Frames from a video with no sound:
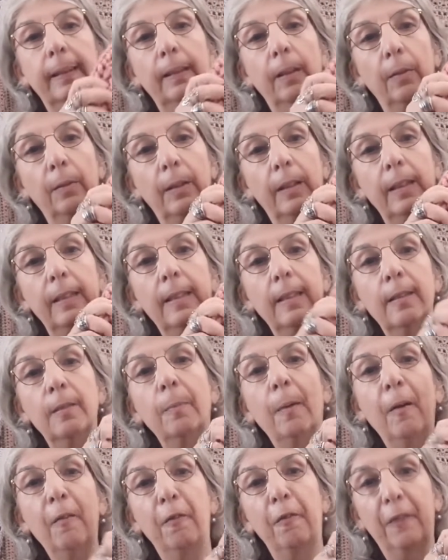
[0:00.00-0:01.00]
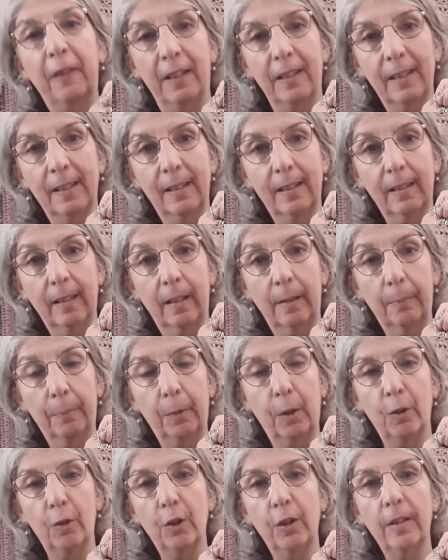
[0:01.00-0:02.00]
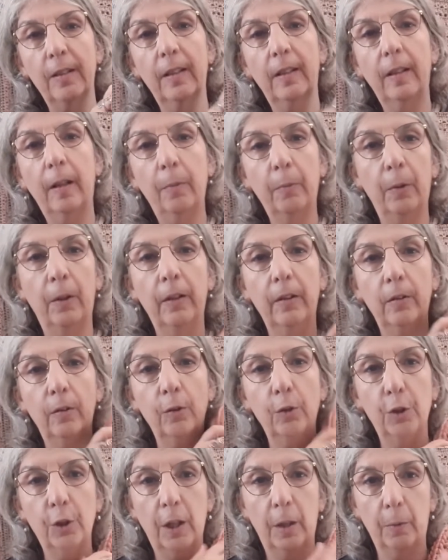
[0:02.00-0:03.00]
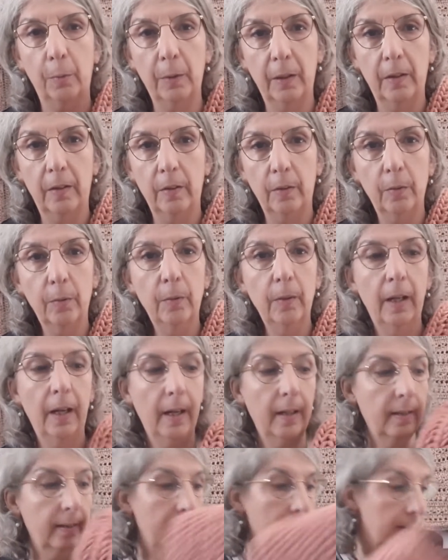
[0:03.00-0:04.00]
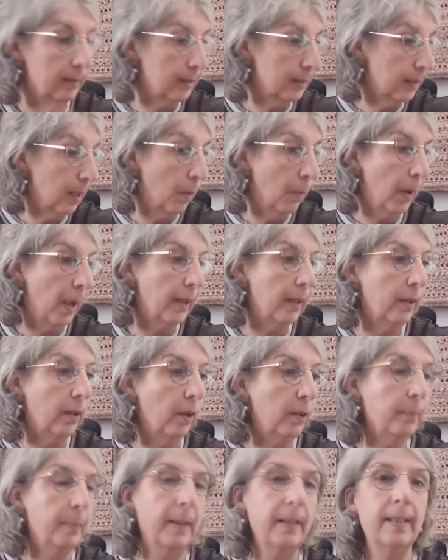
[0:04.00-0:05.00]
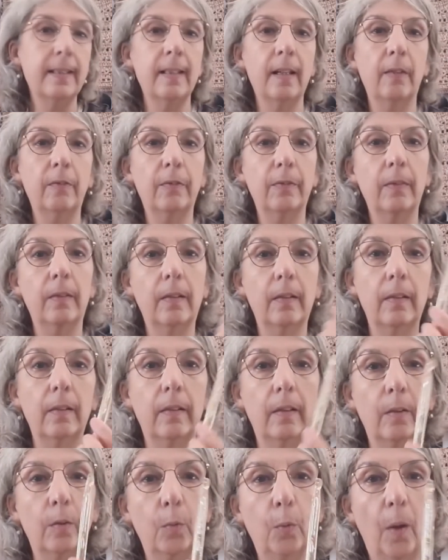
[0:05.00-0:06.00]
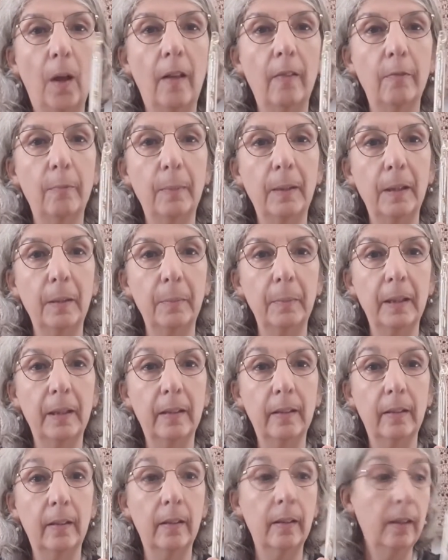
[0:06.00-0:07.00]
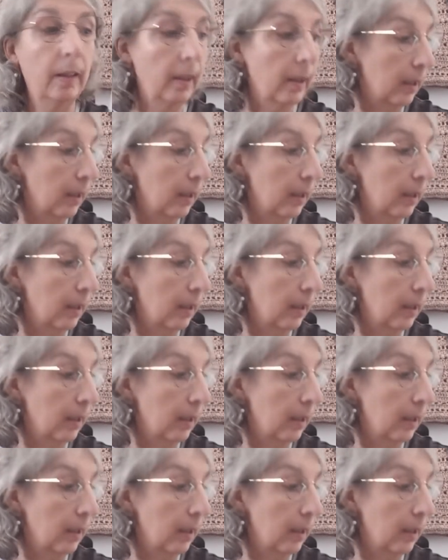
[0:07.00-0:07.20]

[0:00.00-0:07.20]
So this is my first project that I wanted to share with you, and so I got myself the 12 millimeter,